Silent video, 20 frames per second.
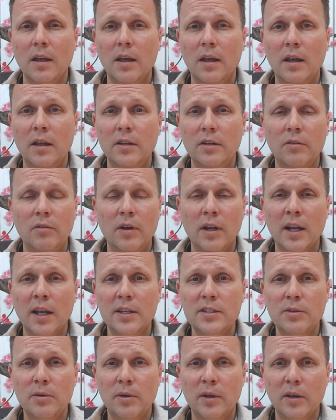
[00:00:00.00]
and you
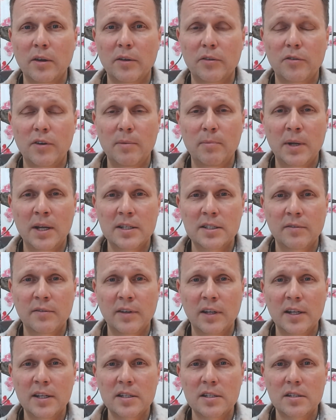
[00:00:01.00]
realise you only got 3 minutes of
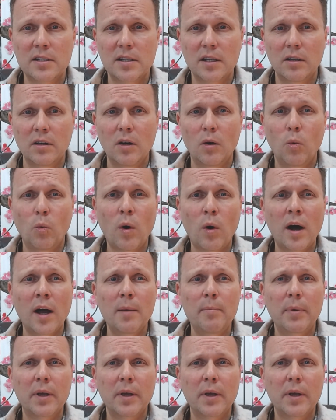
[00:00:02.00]
it listened to. Why?